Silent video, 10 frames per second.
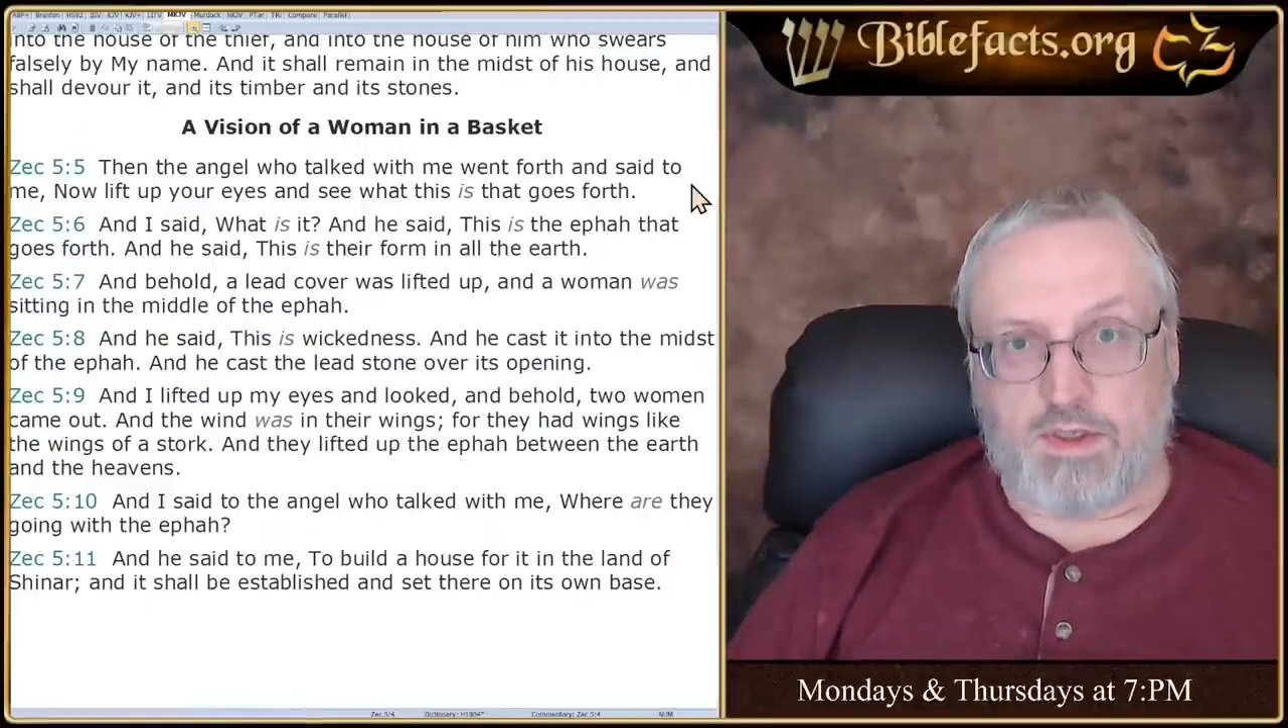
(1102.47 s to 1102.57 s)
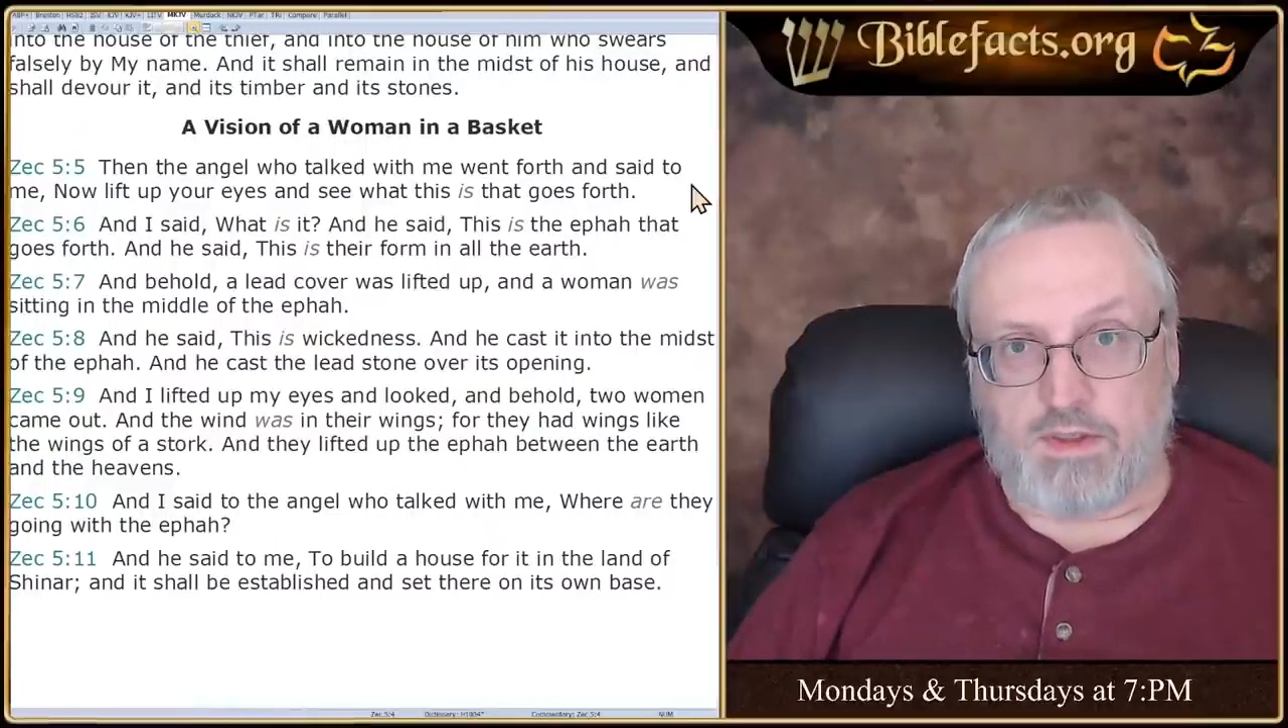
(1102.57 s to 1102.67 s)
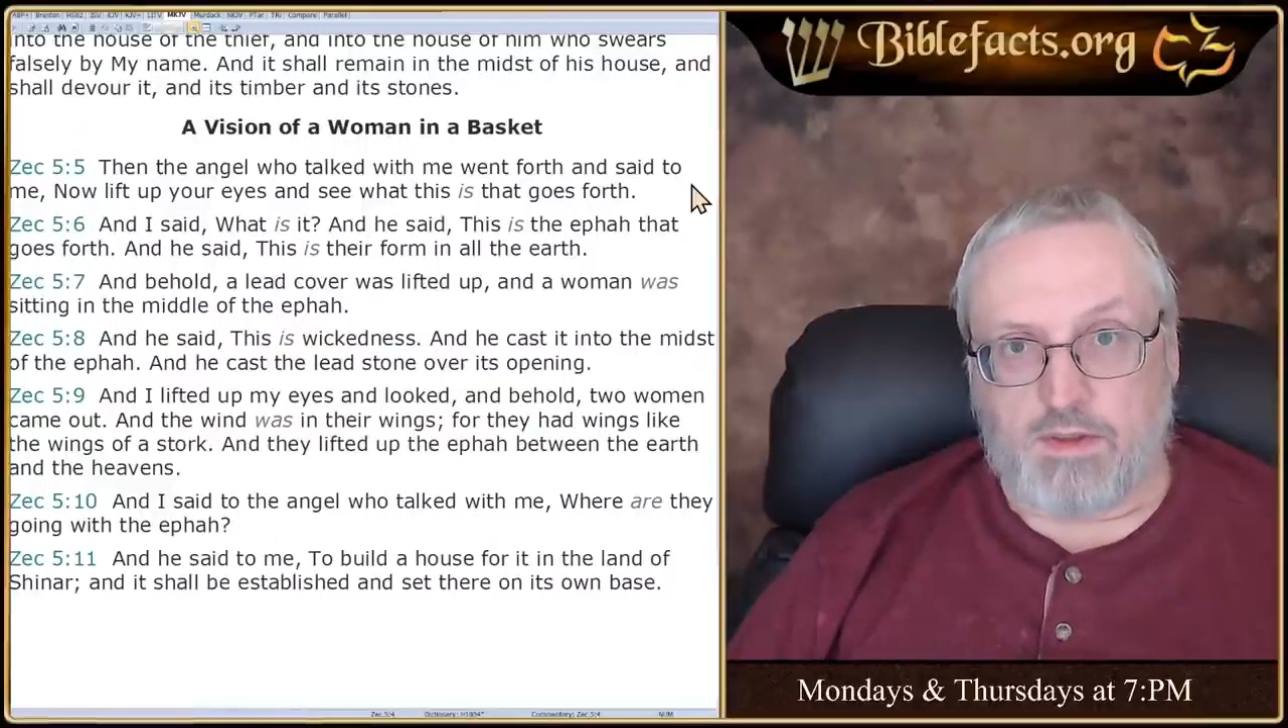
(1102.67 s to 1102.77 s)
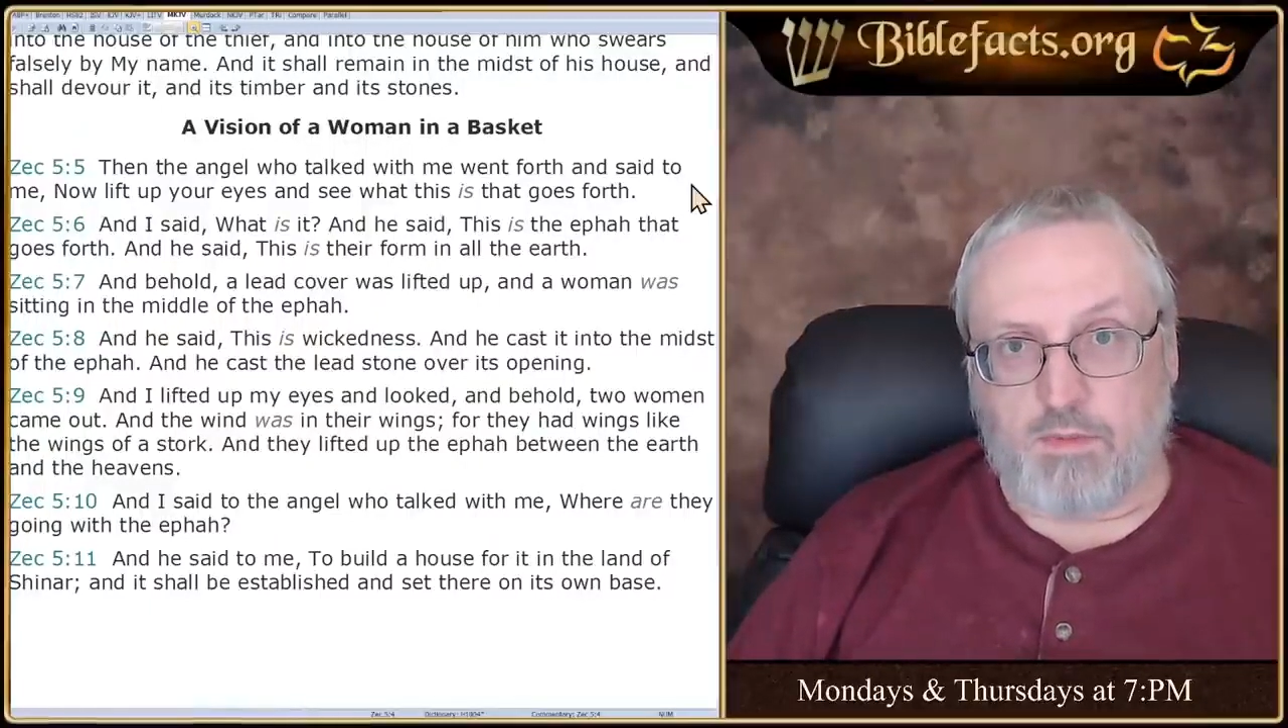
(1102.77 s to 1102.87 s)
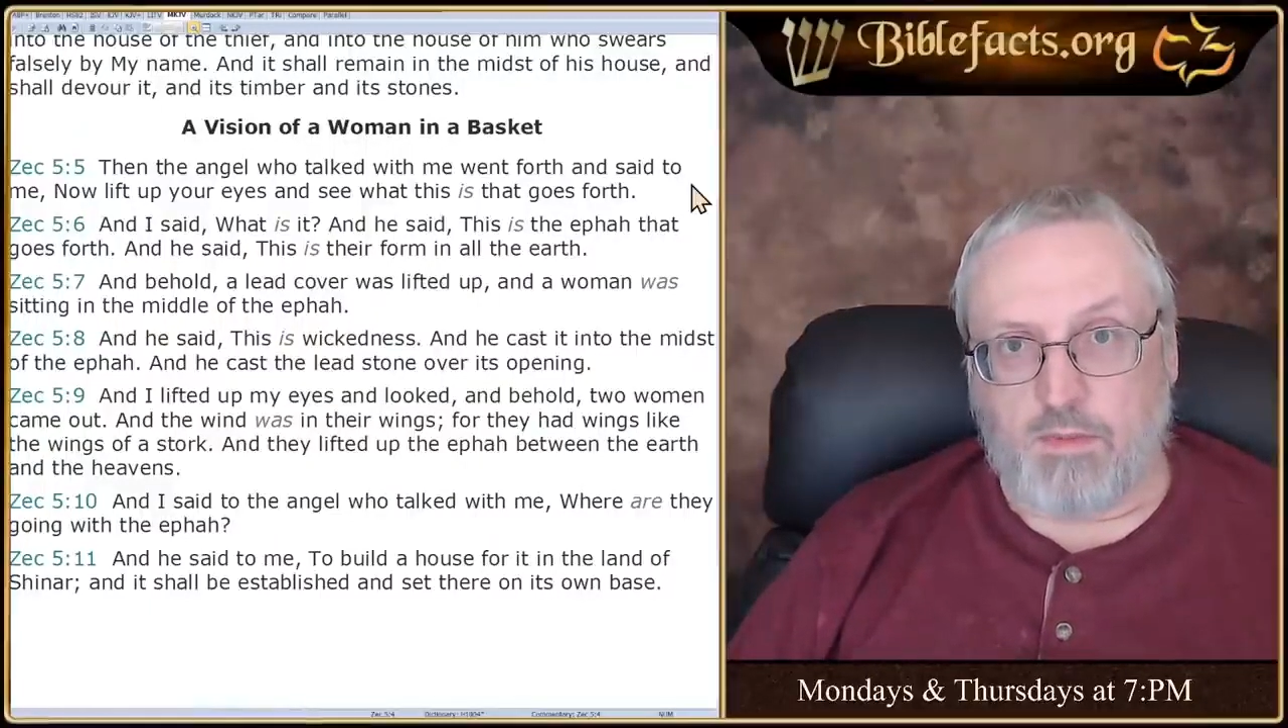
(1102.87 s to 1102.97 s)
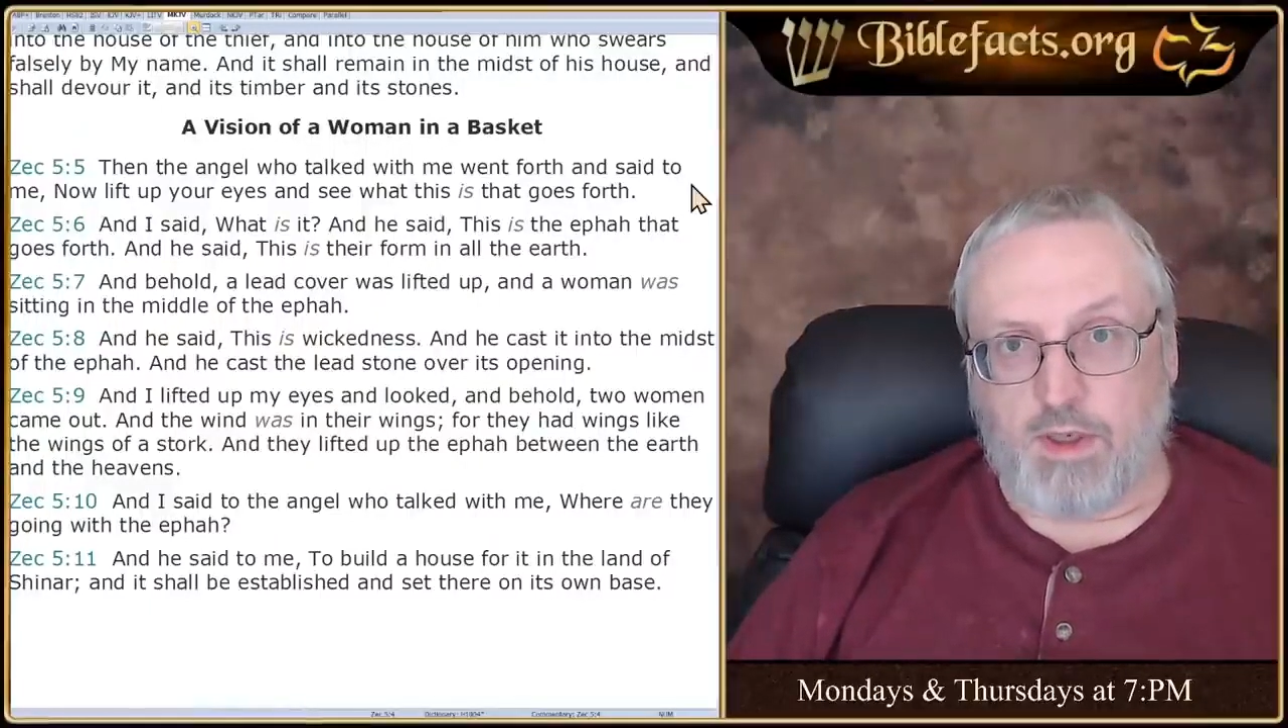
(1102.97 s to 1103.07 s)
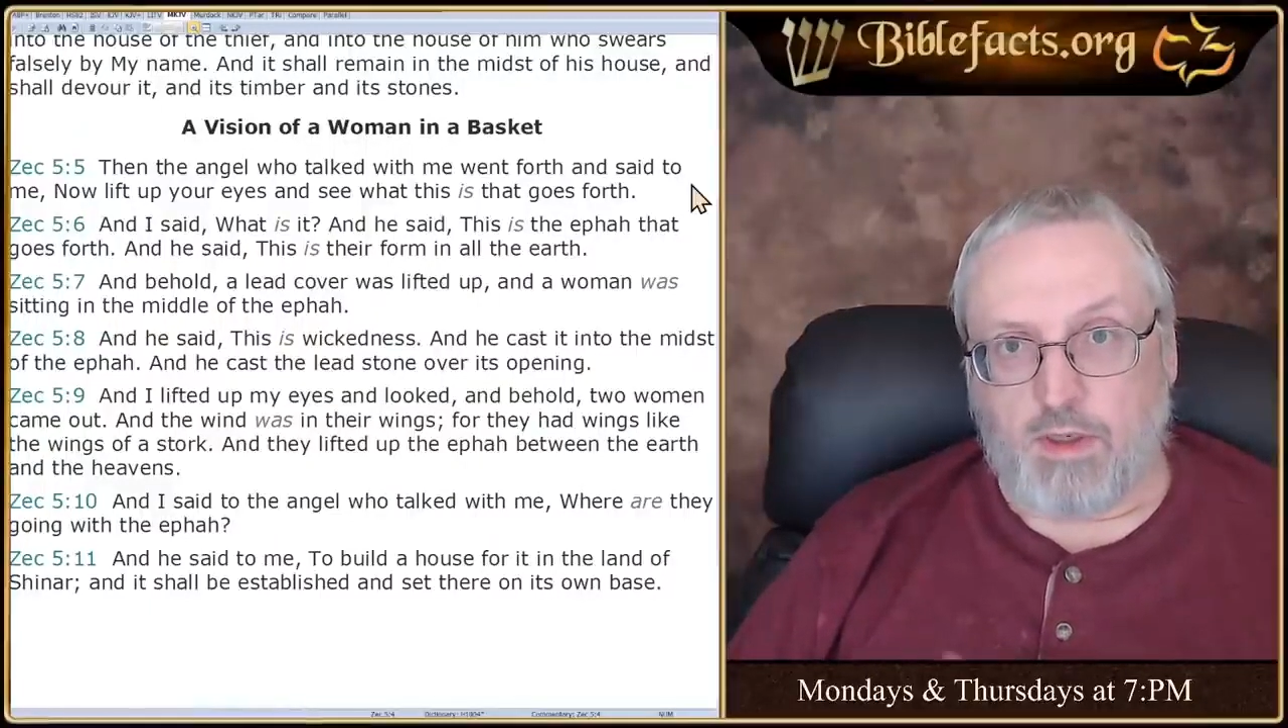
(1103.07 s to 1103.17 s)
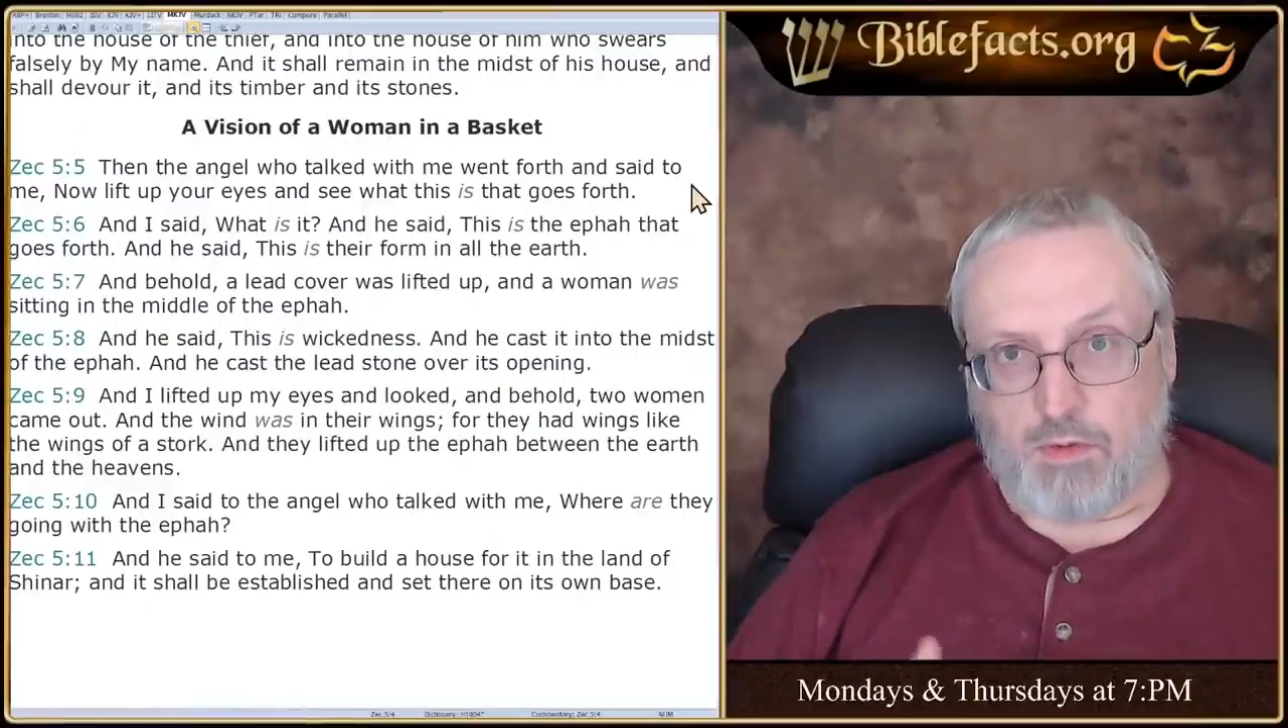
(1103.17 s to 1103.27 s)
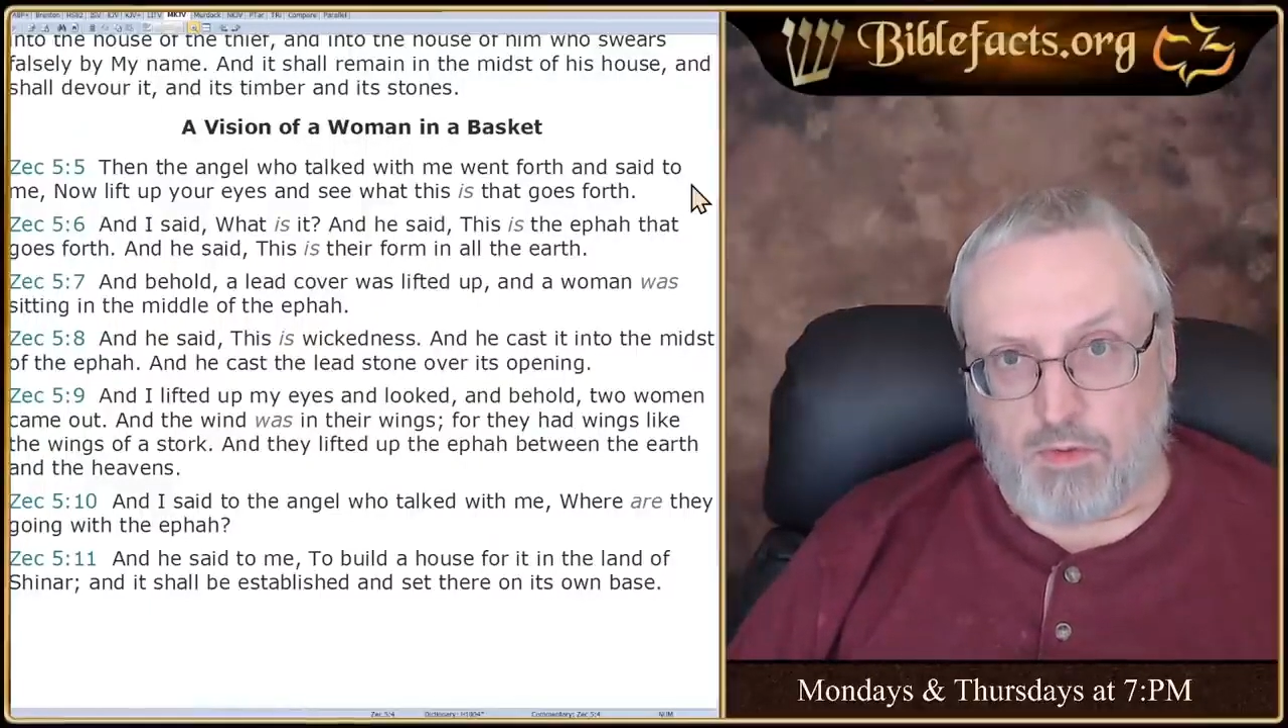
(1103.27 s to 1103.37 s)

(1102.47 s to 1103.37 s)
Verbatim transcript: system that